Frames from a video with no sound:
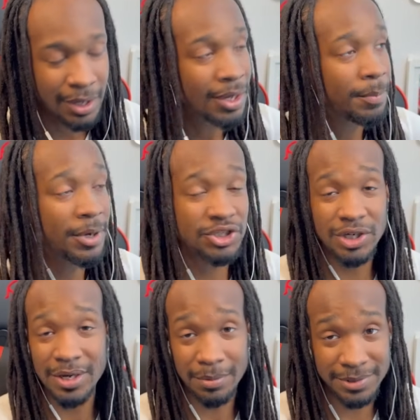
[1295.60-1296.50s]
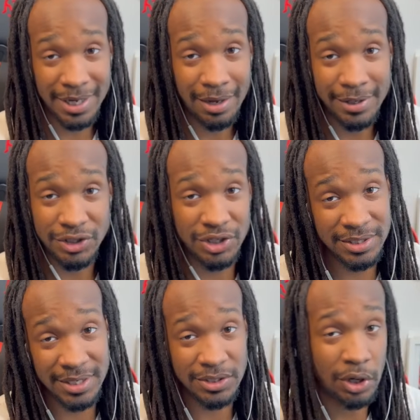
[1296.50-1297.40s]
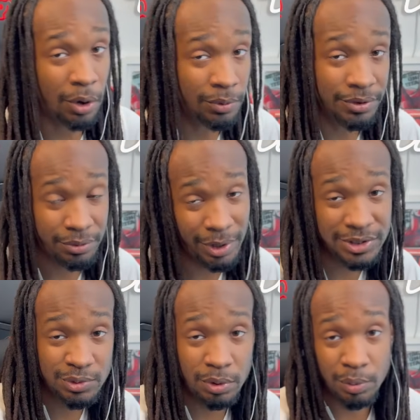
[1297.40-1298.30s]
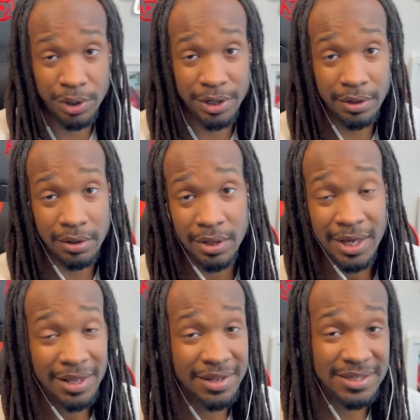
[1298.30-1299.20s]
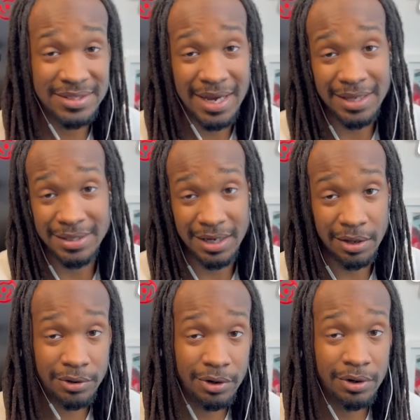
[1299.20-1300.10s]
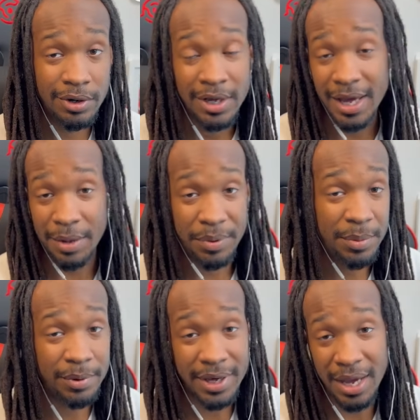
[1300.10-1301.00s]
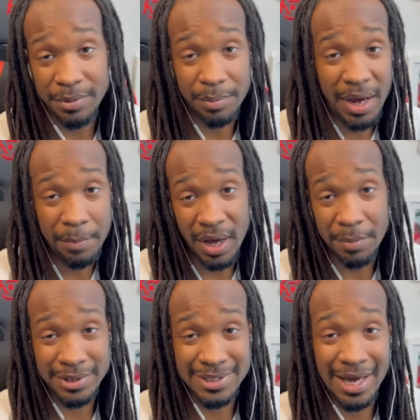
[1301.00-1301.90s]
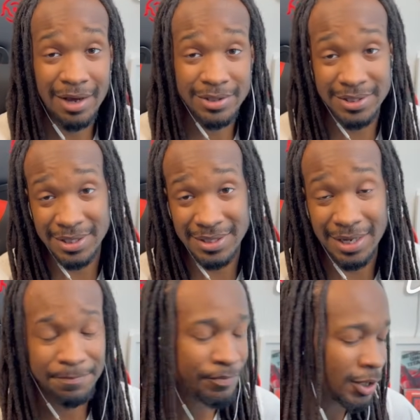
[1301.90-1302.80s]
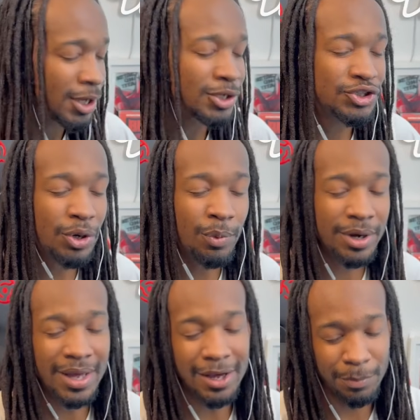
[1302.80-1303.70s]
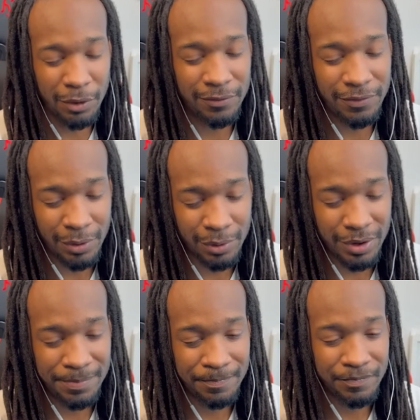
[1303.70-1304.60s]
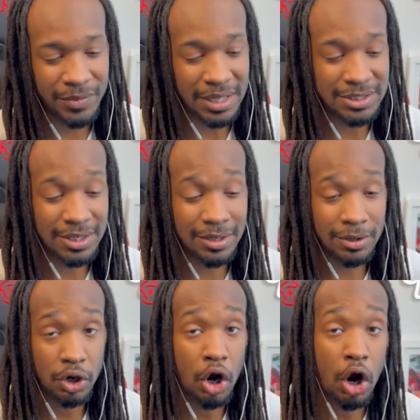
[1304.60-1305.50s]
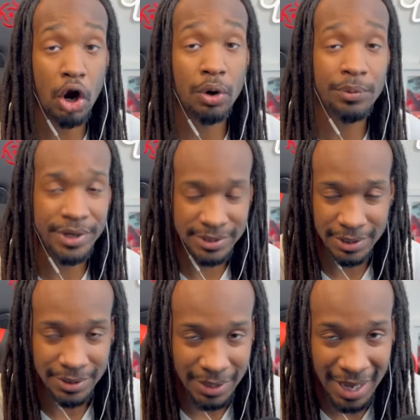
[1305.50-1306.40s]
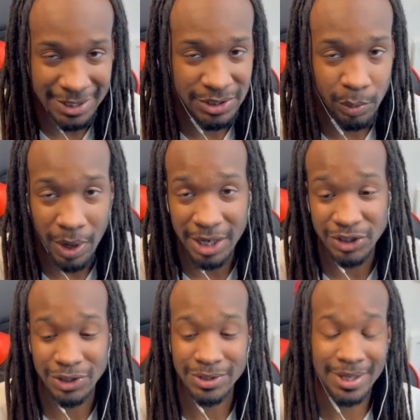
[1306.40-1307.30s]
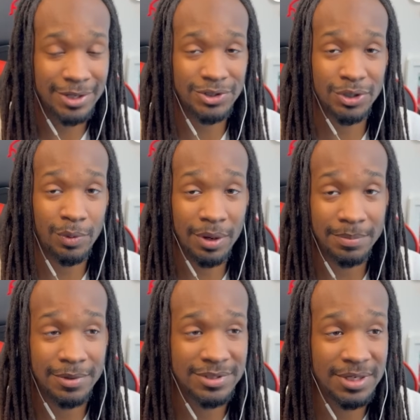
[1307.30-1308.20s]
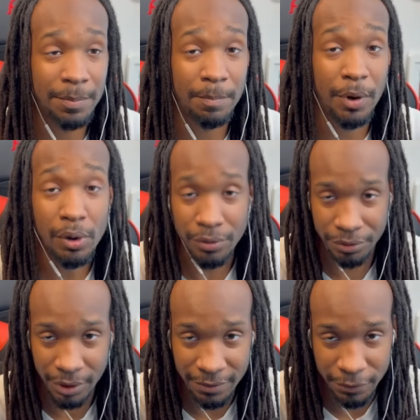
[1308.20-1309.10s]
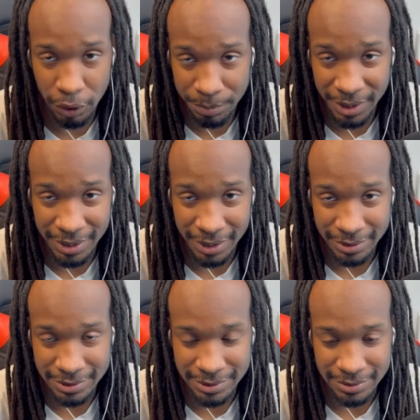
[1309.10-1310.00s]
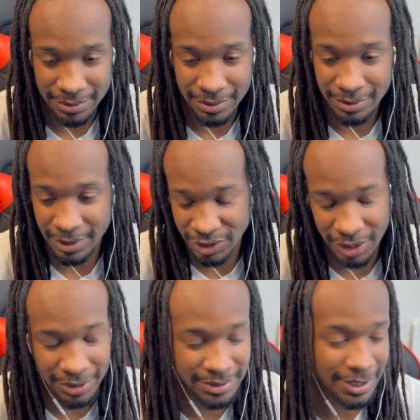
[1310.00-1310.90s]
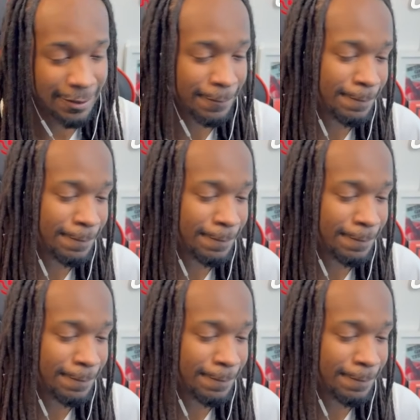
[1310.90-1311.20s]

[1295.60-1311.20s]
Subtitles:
But she comes out and she says, oh, the threats were real, this, that, and the other, and people came to my mama's house, this, that. So we're going to move forward to her reason as to why she didn't show up to both of her meetings. Let's check this out.